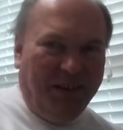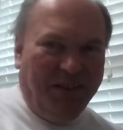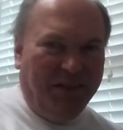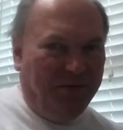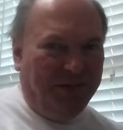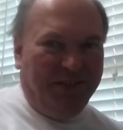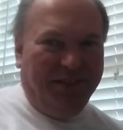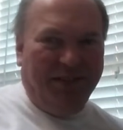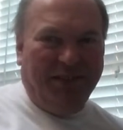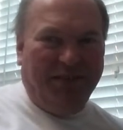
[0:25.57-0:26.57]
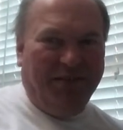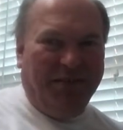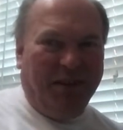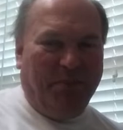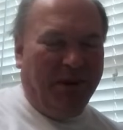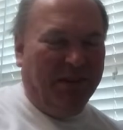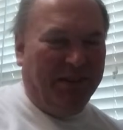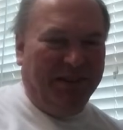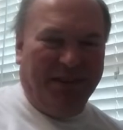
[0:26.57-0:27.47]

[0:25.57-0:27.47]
did appearances